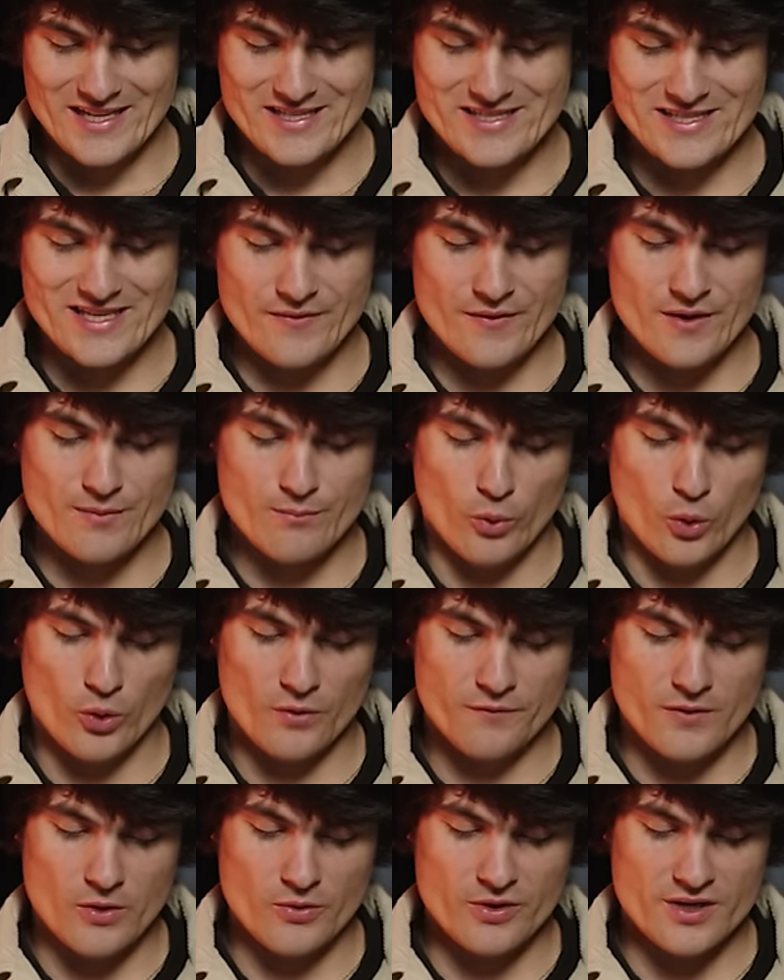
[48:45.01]
It's giving
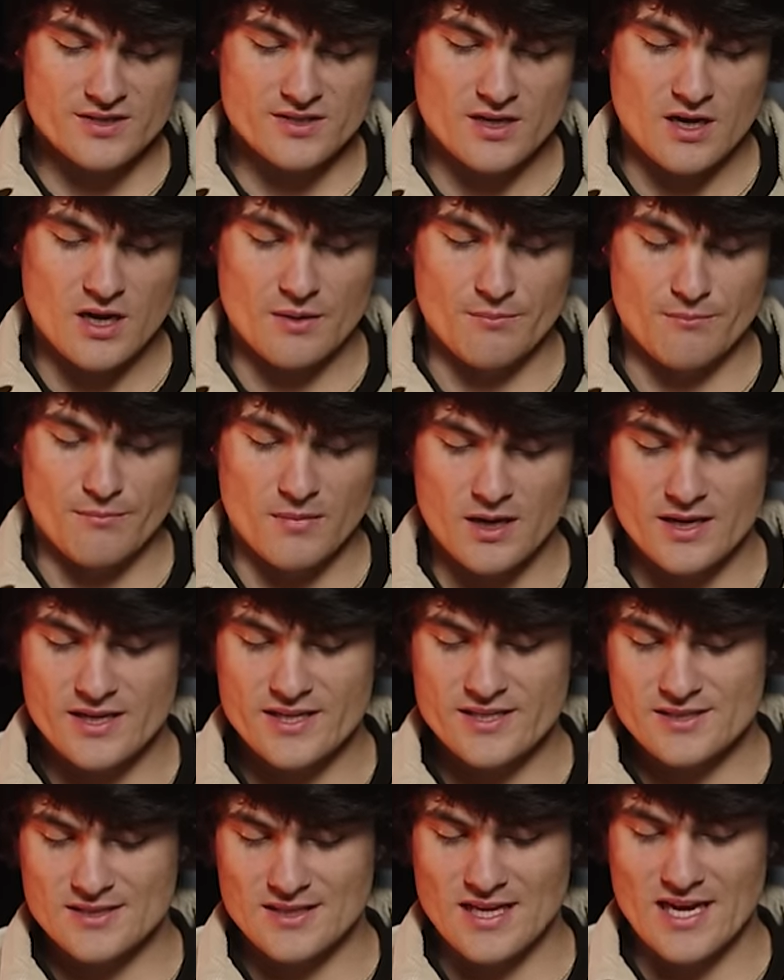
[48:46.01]
more focus on
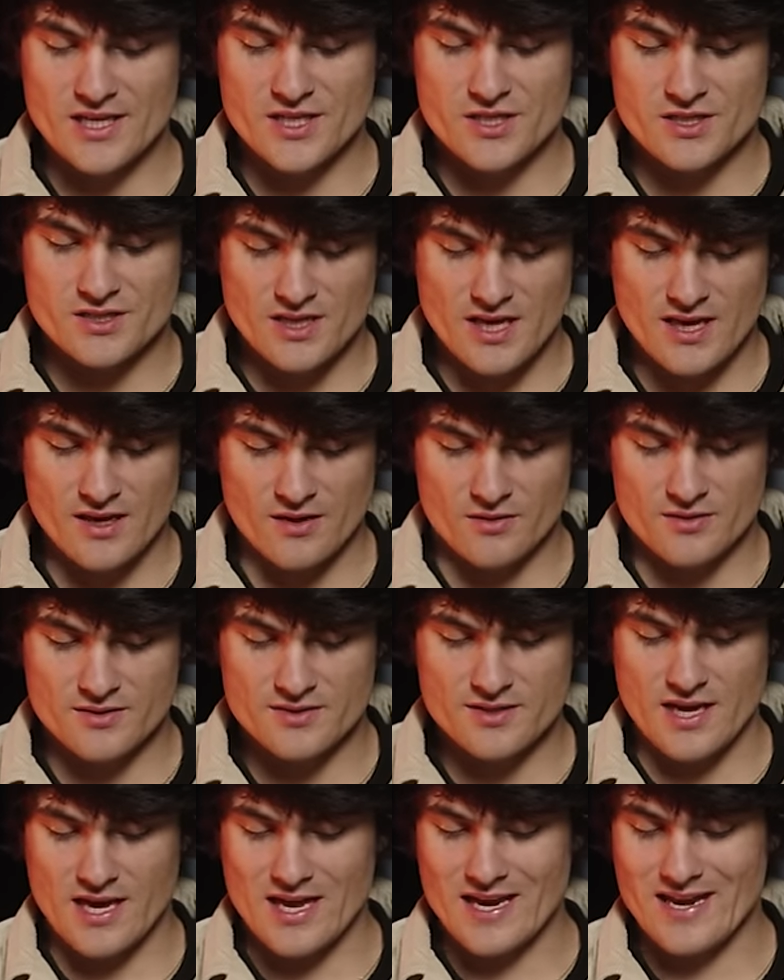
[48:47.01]
money slash
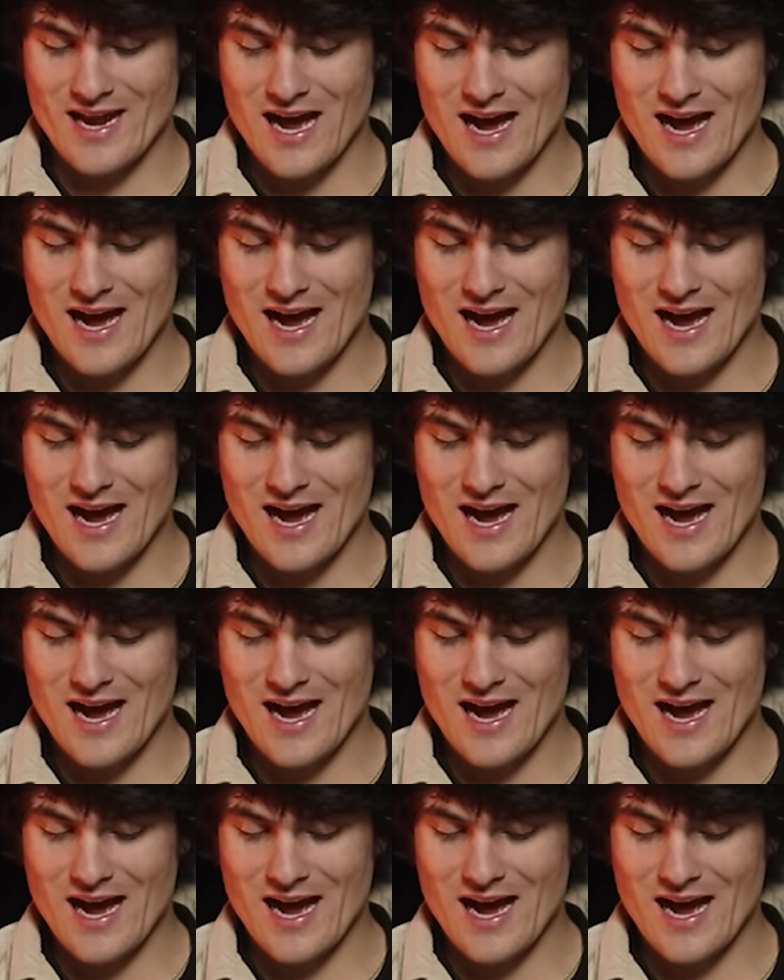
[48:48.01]
sales and